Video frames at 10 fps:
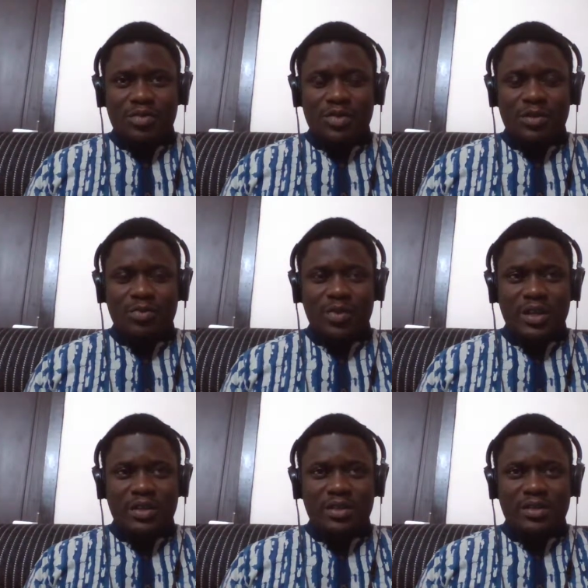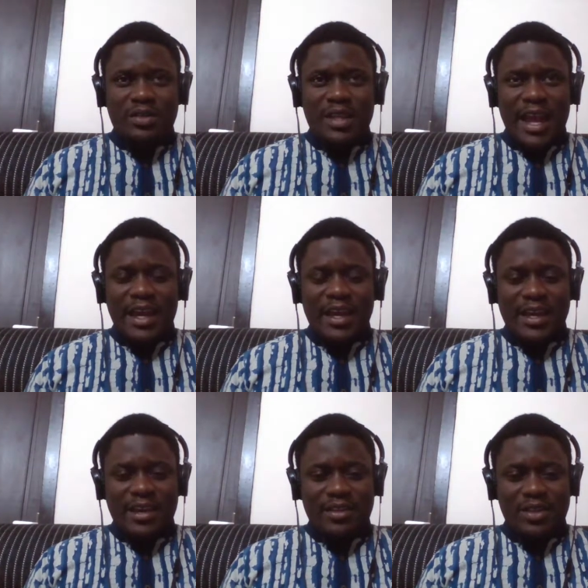somewhere
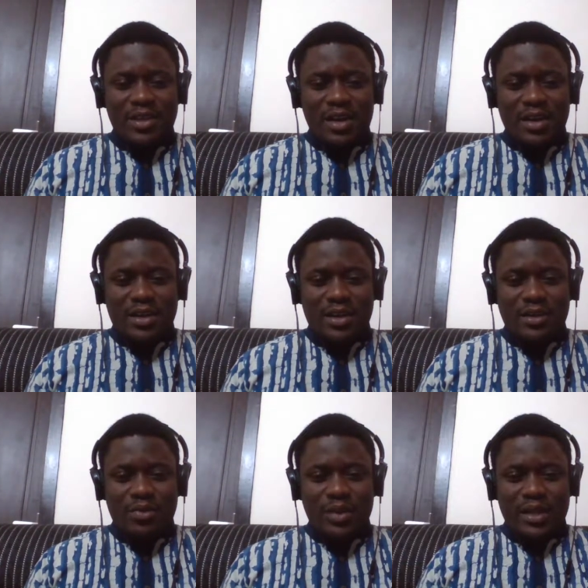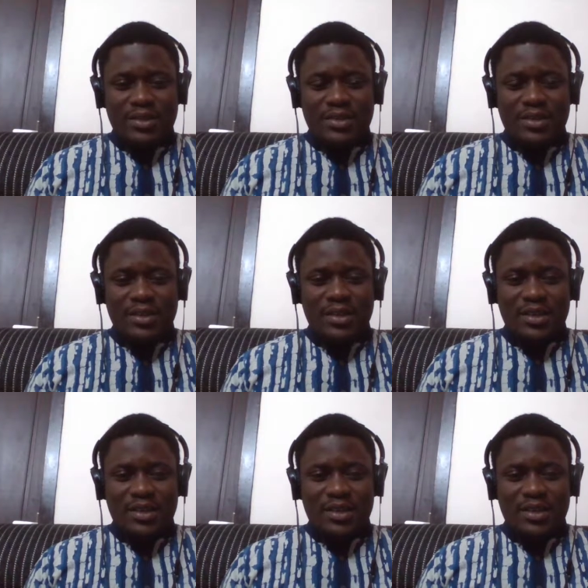dank and dark and wet,